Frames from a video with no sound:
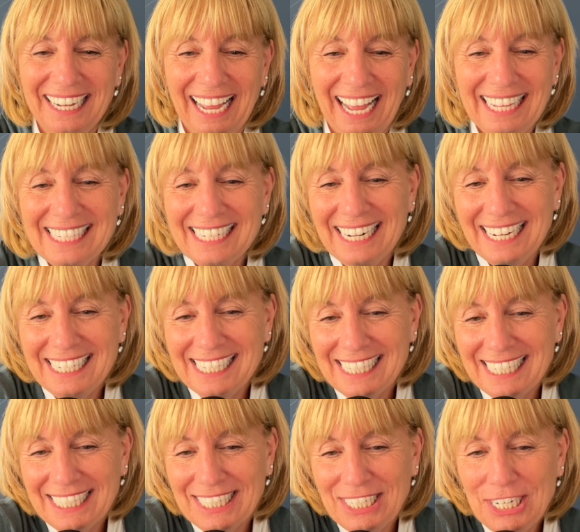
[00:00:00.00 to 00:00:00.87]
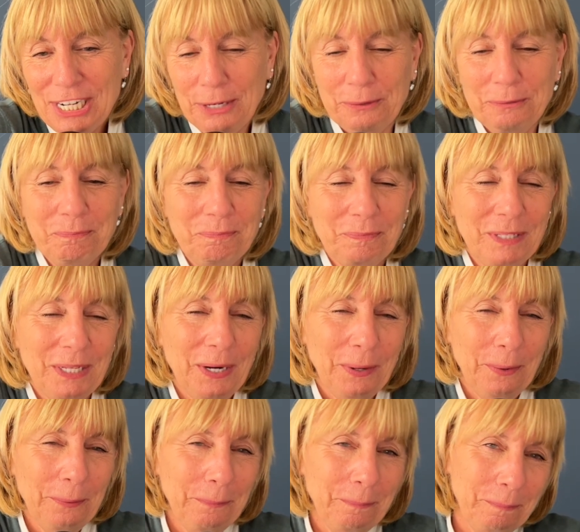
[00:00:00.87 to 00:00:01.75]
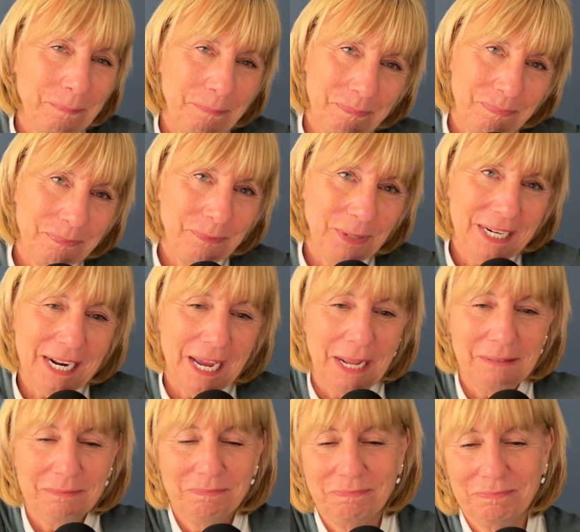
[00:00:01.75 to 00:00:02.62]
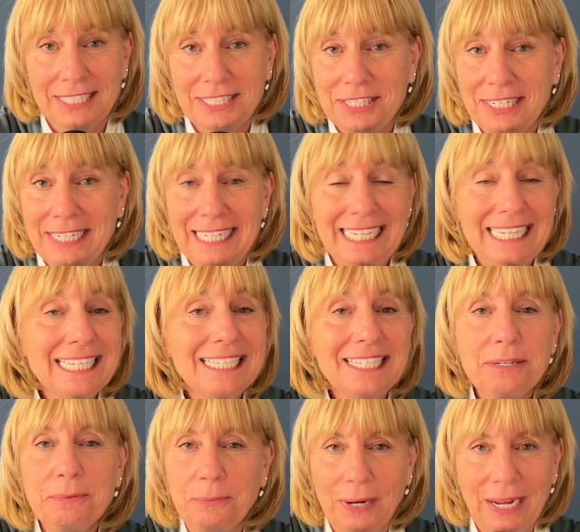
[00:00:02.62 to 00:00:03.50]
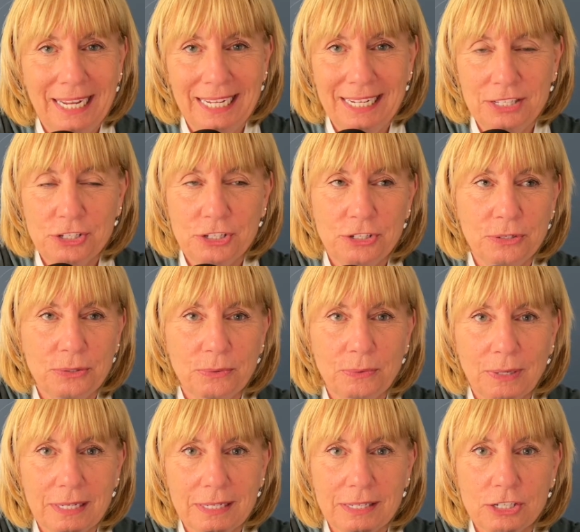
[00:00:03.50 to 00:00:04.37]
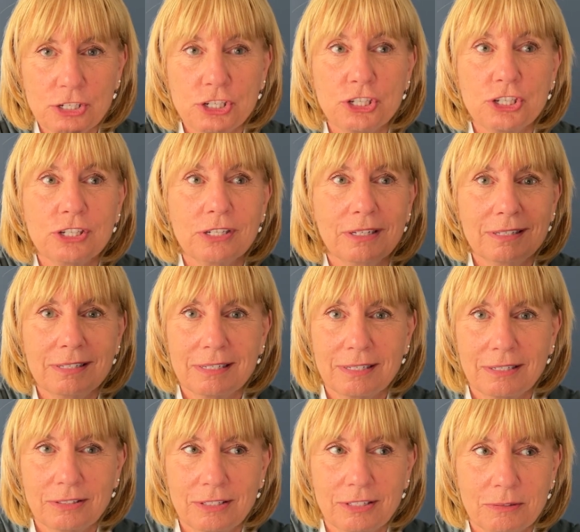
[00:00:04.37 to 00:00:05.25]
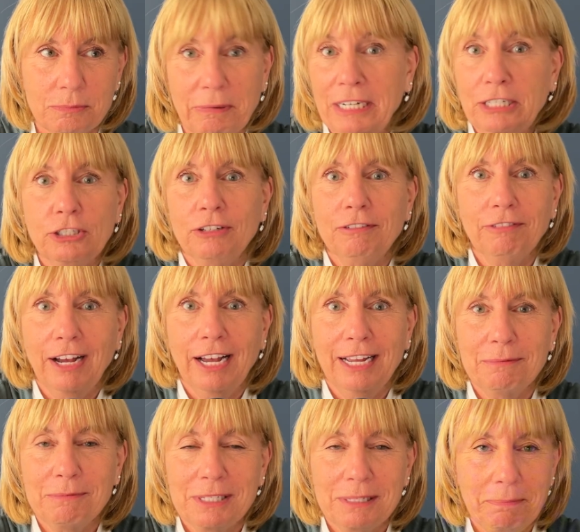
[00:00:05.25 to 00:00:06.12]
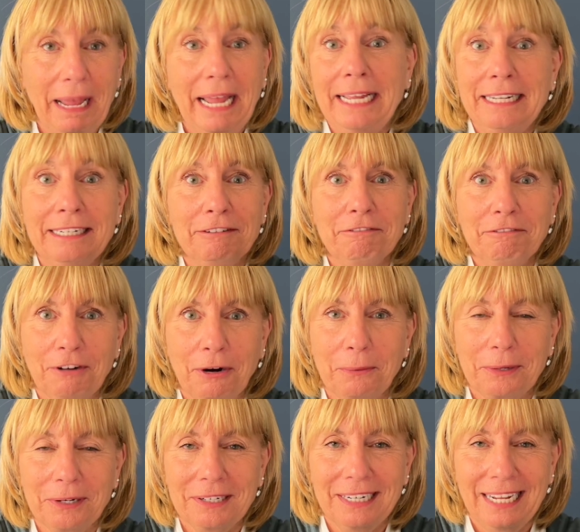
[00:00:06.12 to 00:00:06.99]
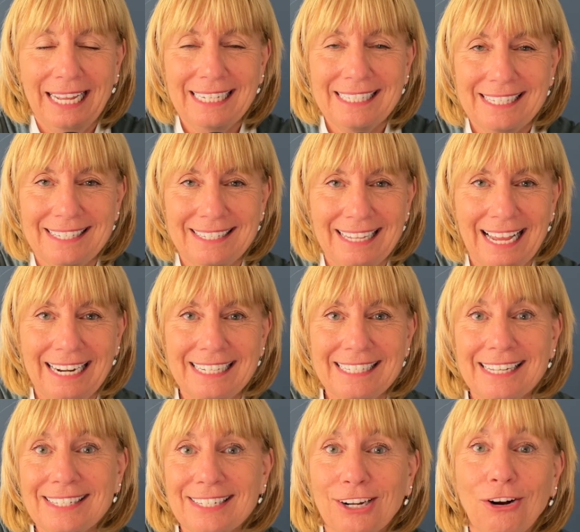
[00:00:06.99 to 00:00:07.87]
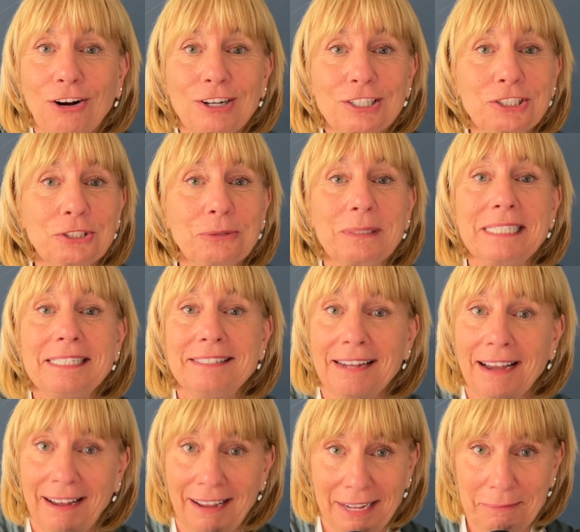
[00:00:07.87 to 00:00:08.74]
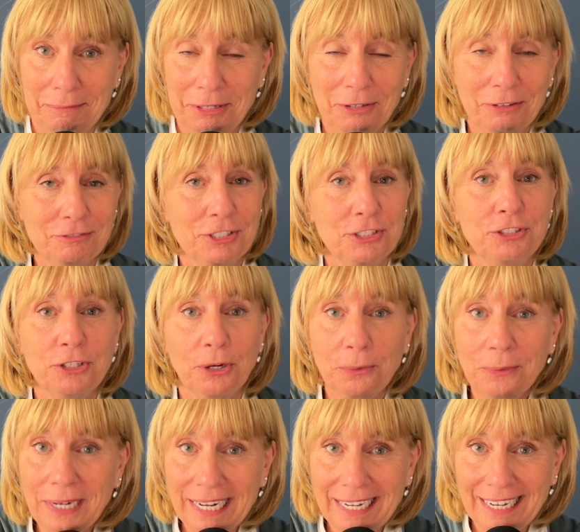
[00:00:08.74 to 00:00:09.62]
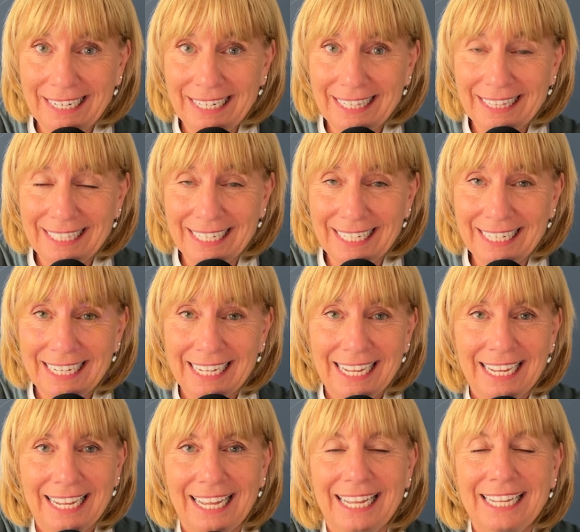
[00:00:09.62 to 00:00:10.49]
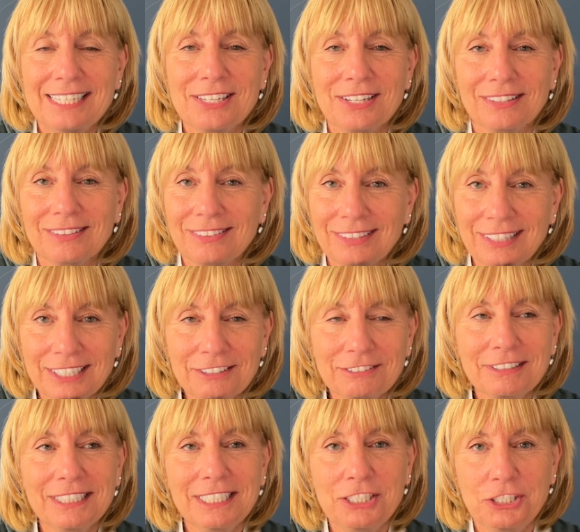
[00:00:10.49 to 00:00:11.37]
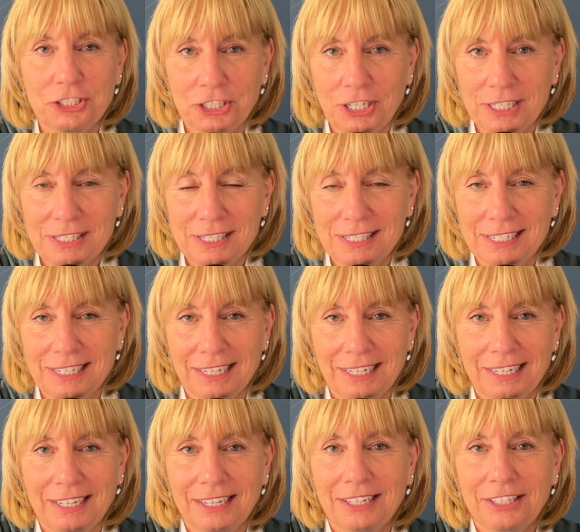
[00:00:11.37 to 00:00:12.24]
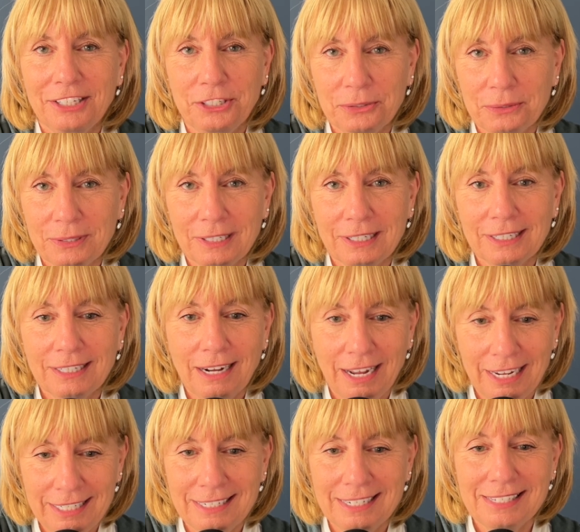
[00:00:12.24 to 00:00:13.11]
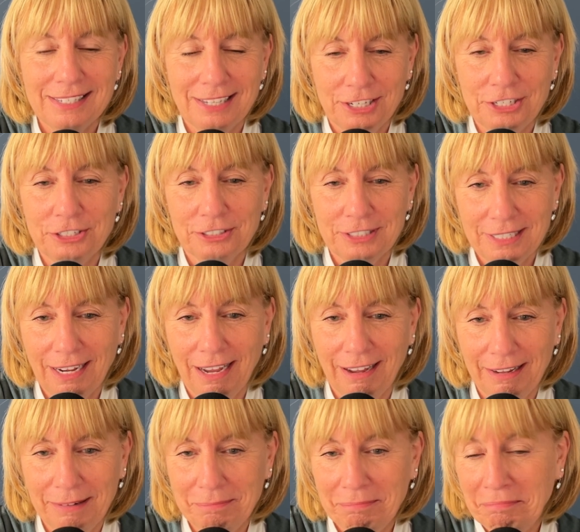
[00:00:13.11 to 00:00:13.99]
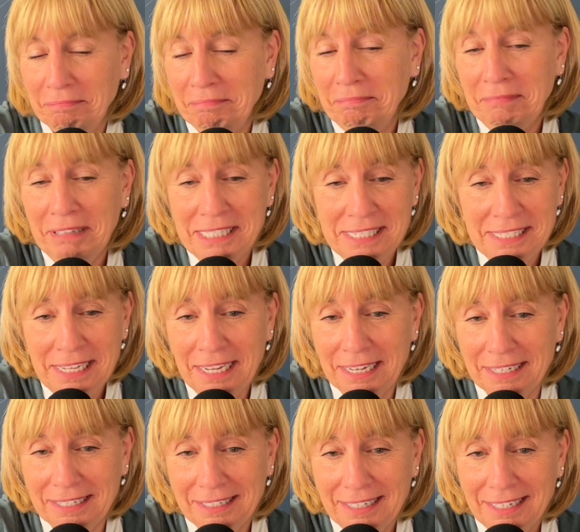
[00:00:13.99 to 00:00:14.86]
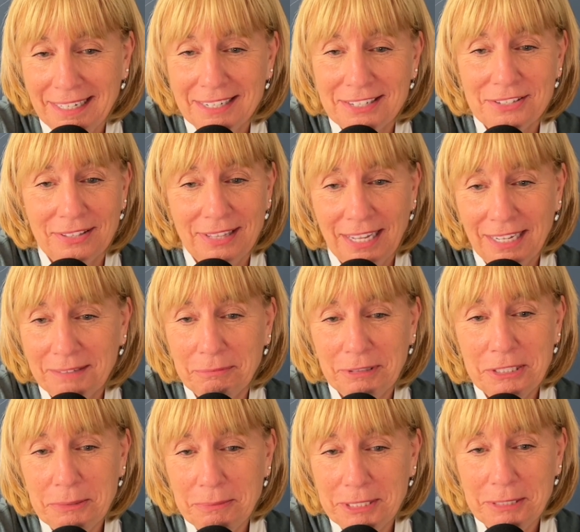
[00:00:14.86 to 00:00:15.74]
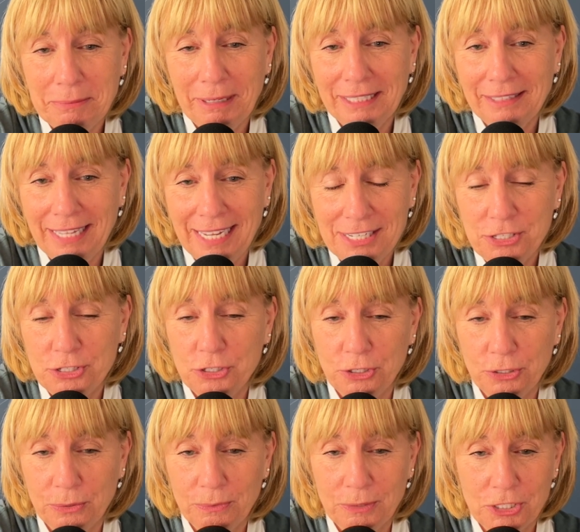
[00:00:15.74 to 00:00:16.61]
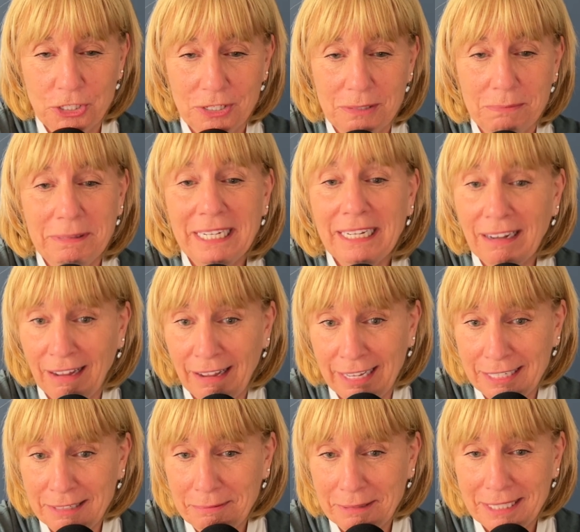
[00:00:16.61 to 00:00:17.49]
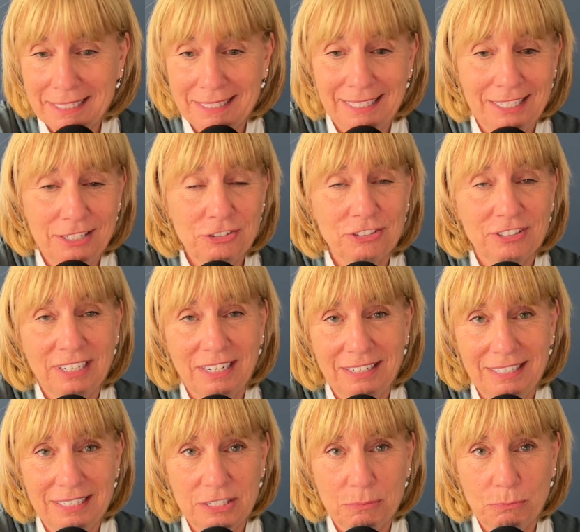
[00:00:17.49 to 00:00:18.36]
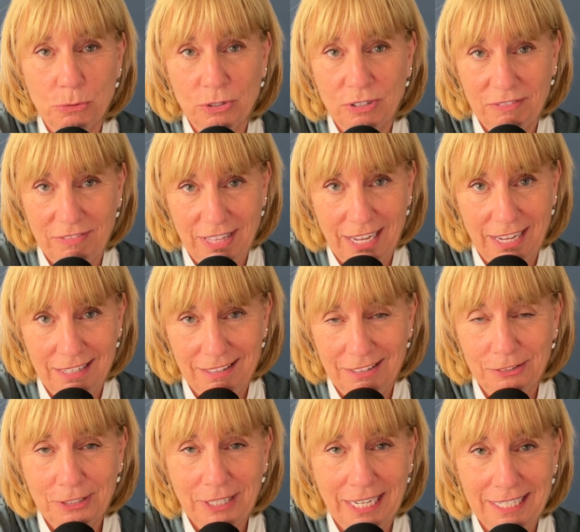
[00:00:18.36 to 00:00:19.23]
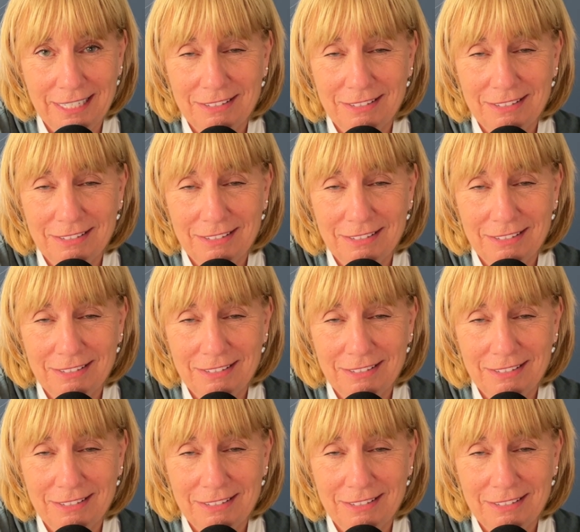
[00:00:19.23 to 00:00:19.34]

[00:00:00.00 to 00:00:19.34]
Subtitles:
It's a nice thing to do, you know? Why not? It's an easy way to spread good vibes, paying it forward. And it doesn't cost you a dime. You don't have to donate anything. It's literally just your kindness and your time. That's it. So that brings me to my last do, which is be kind, because the internet needs more of that. Okay.